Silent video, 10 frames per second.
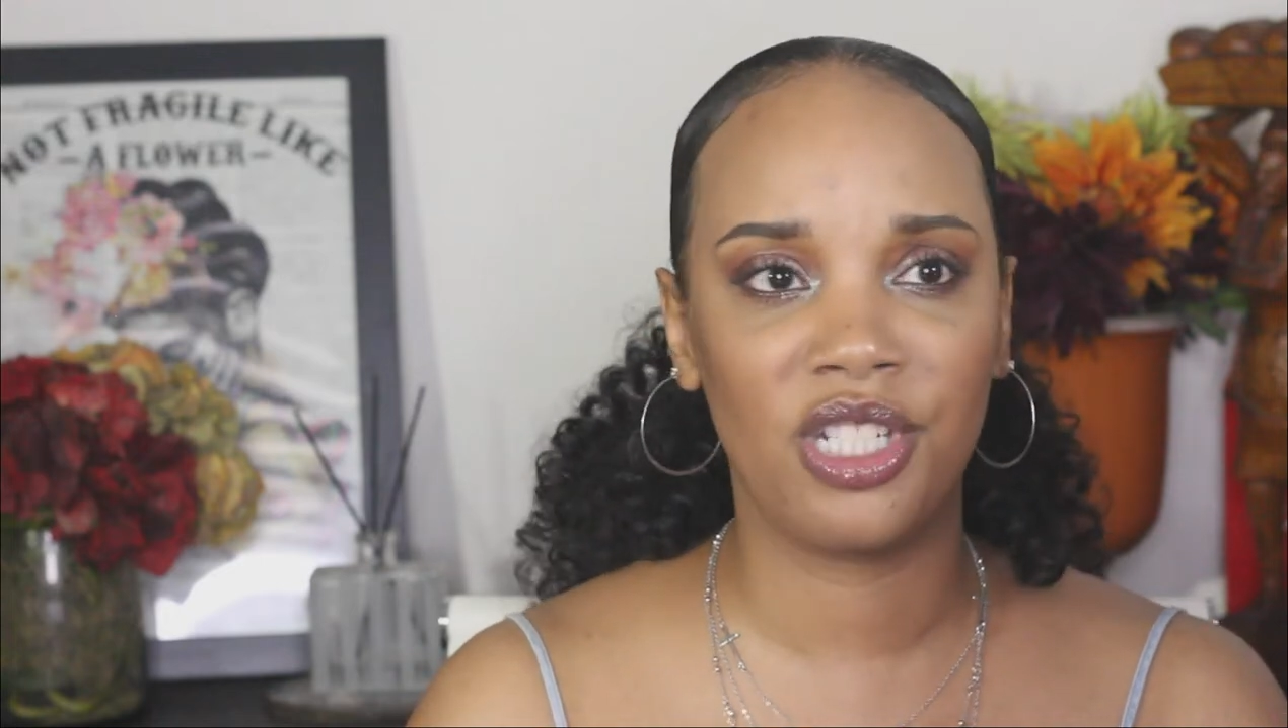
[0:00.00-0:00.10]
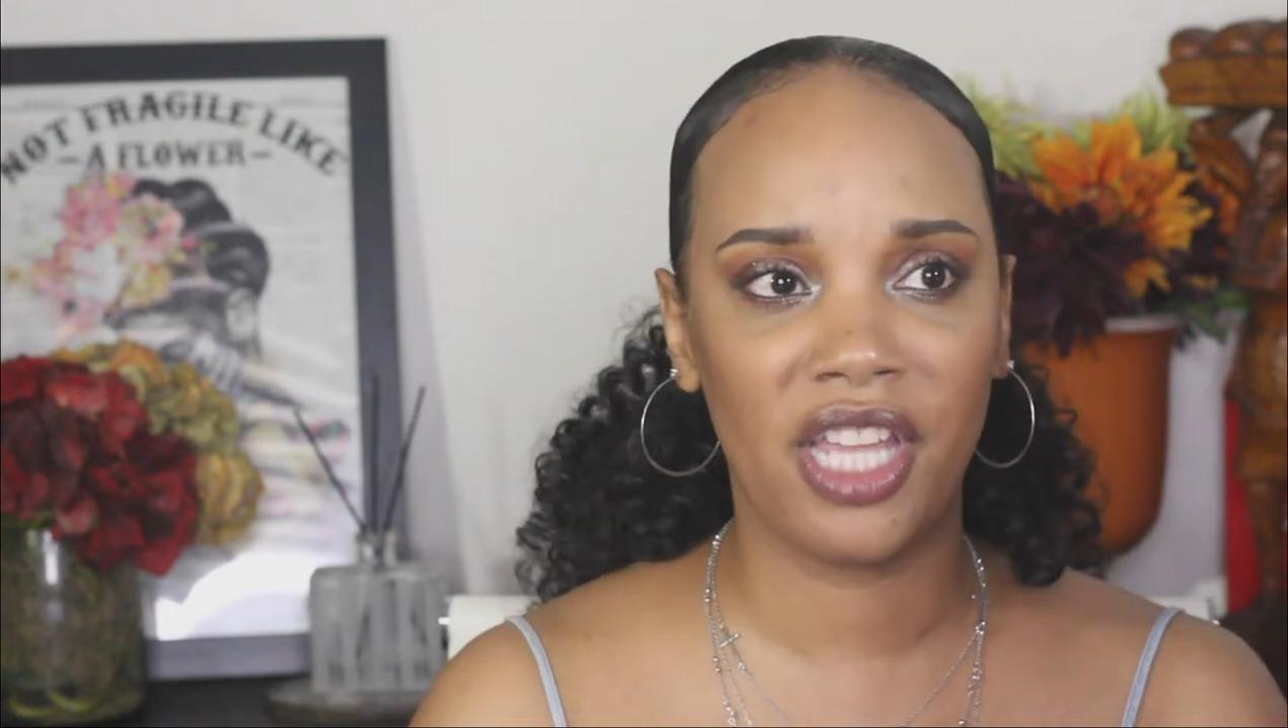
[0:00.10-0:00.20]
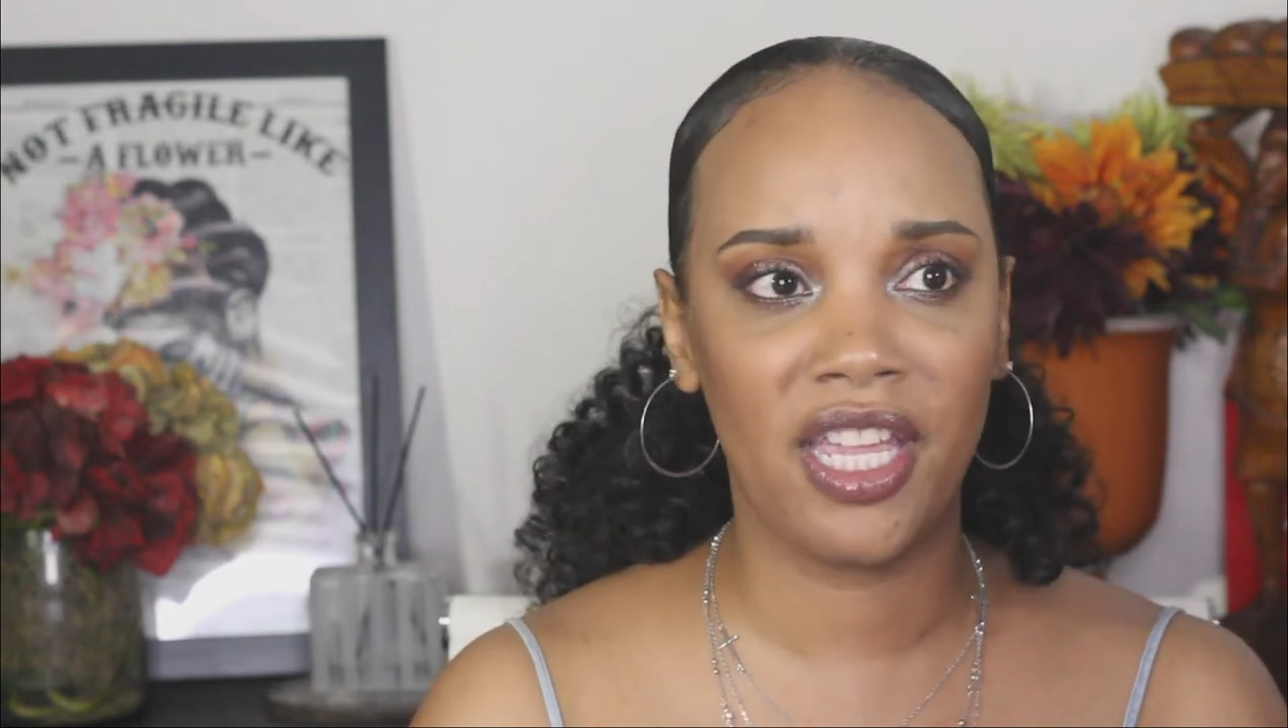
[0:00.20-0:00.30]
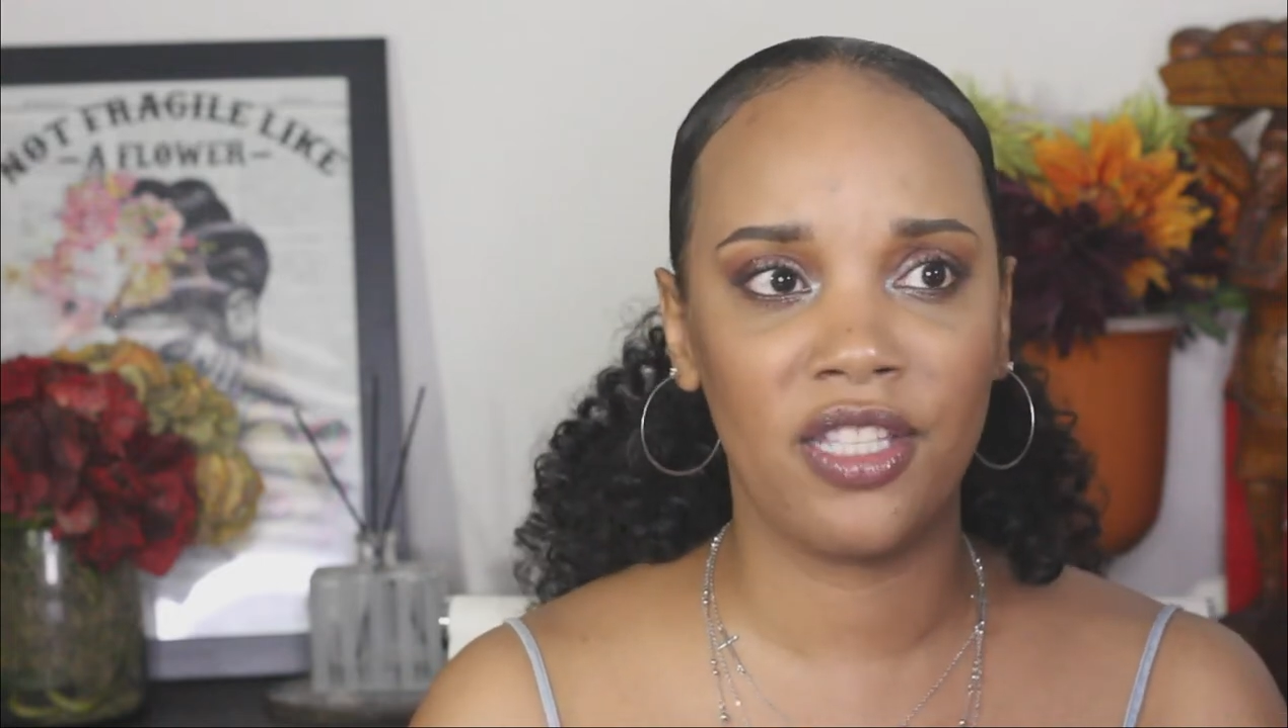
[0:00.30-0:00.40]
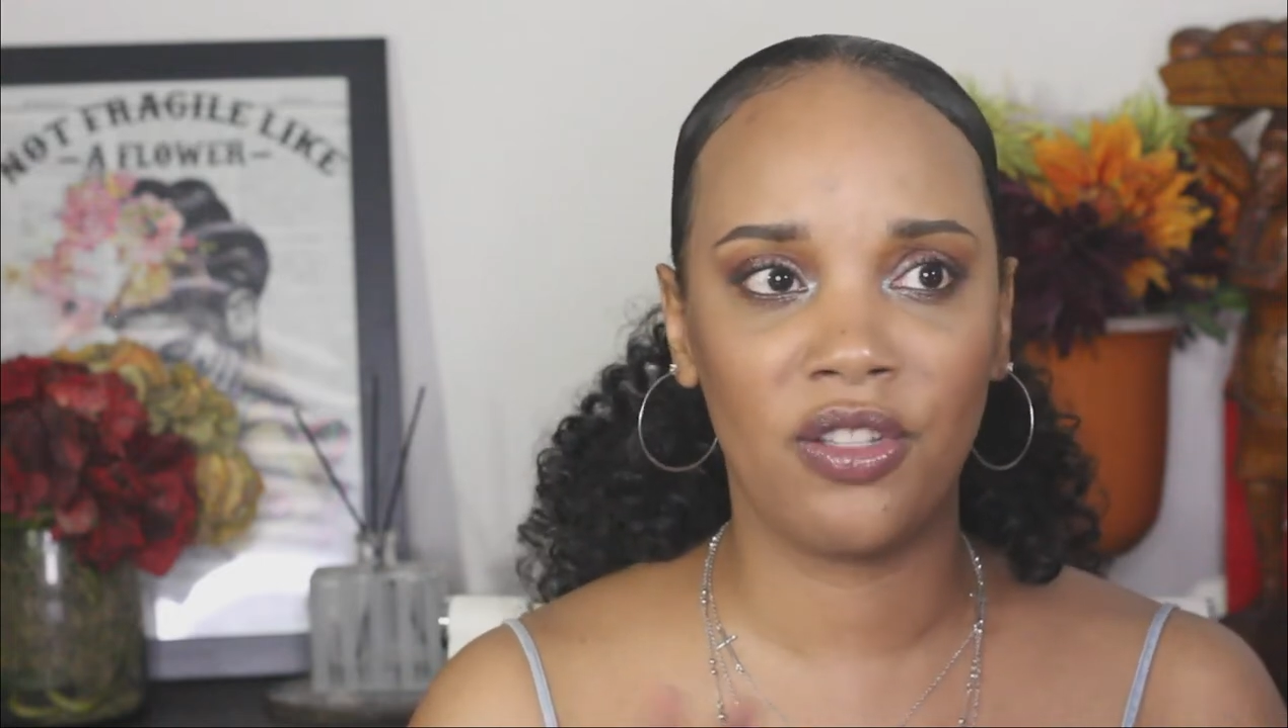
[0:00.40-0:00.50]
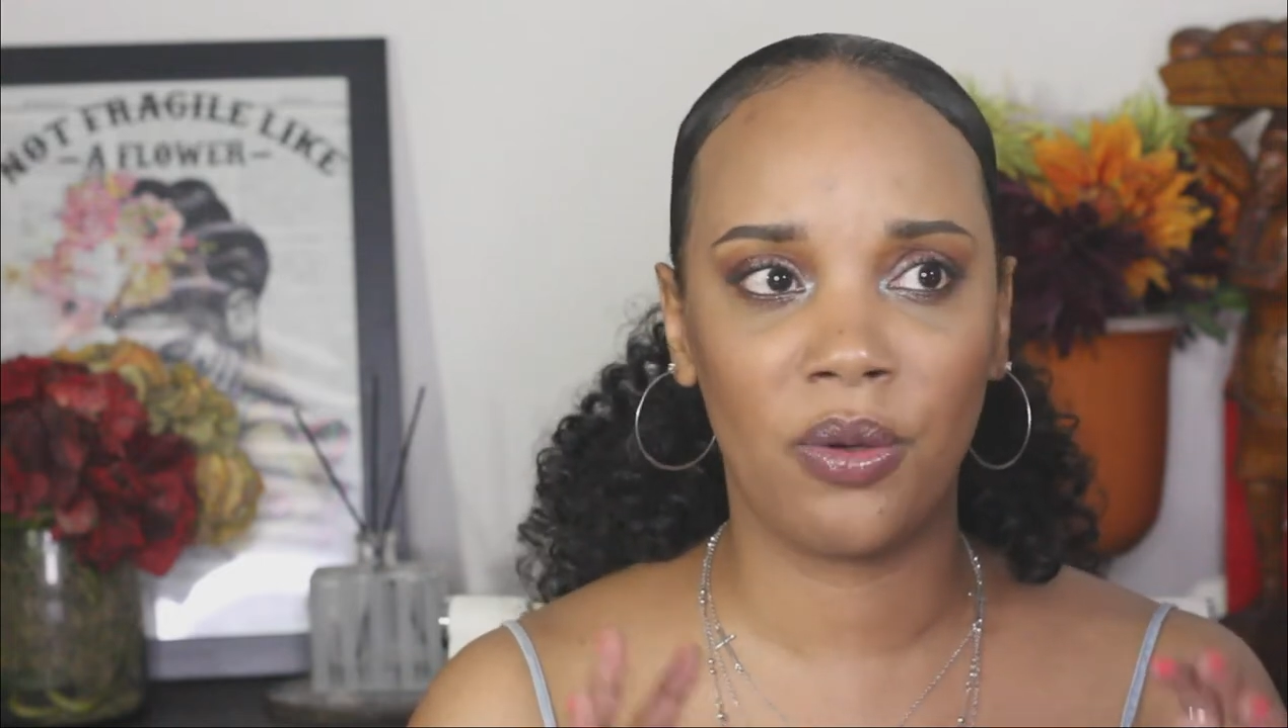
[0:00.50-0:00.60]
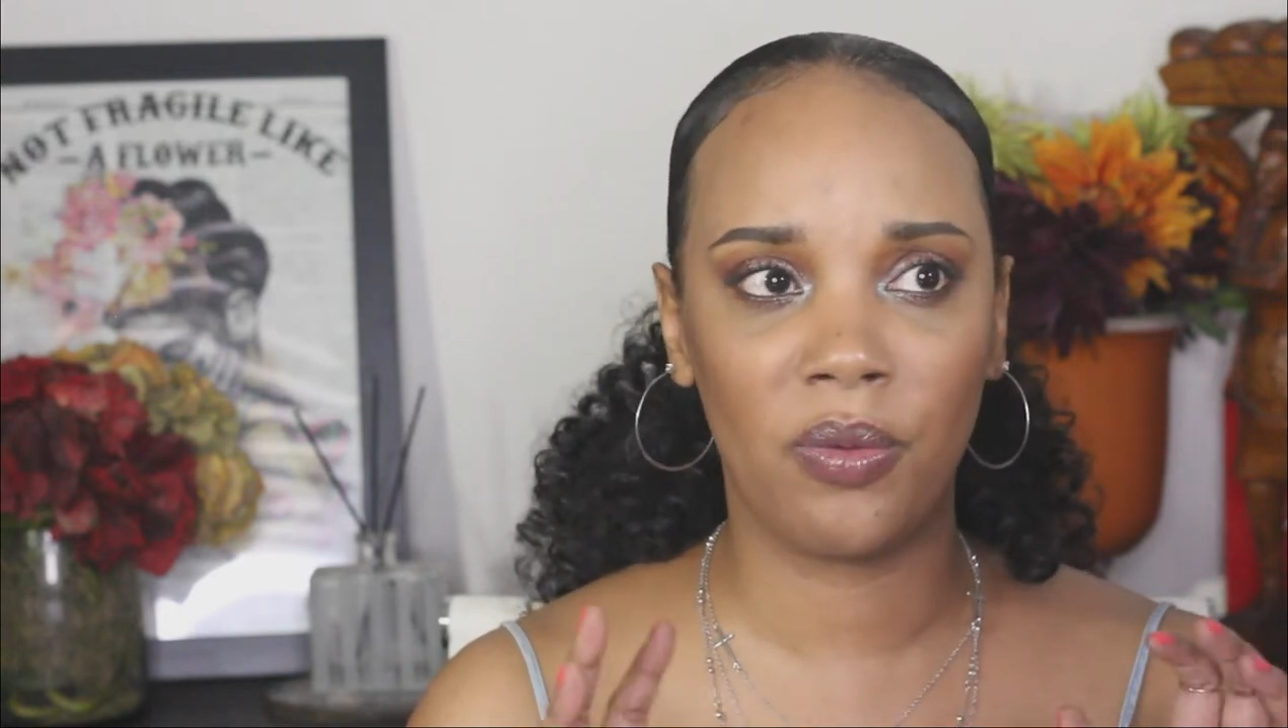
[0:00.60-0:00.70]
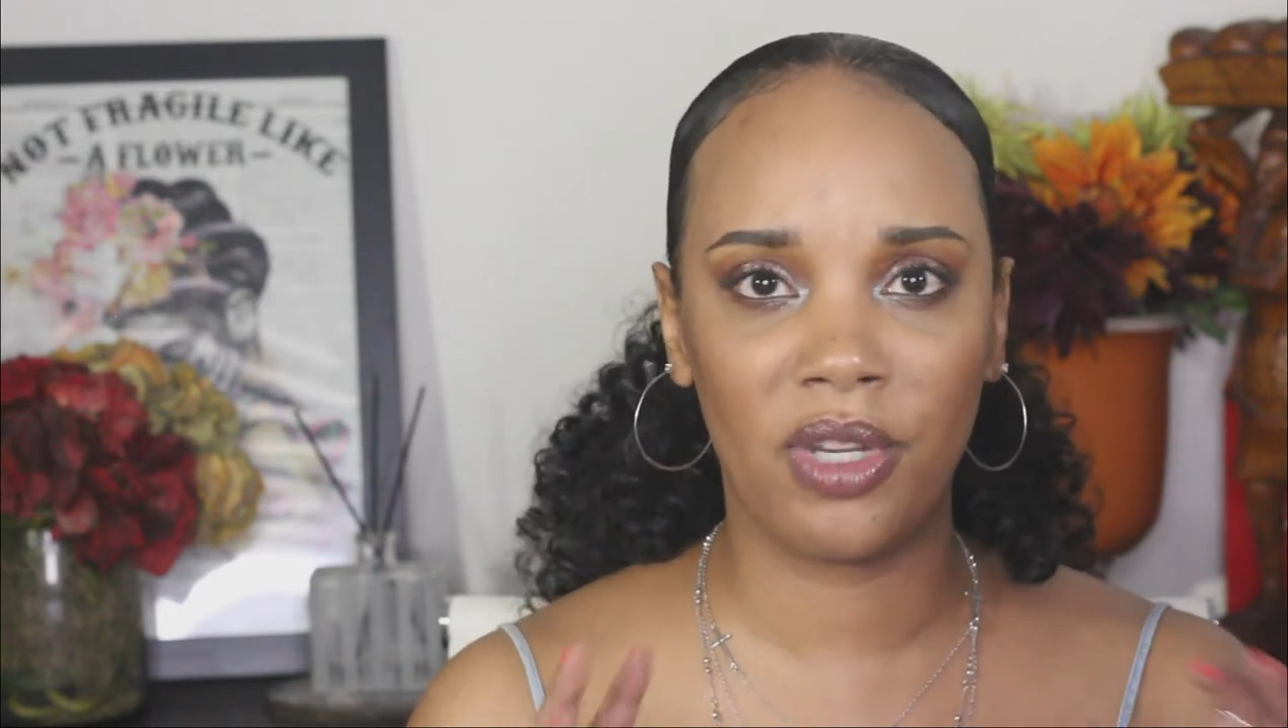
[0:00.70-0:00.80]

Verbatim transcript: shades are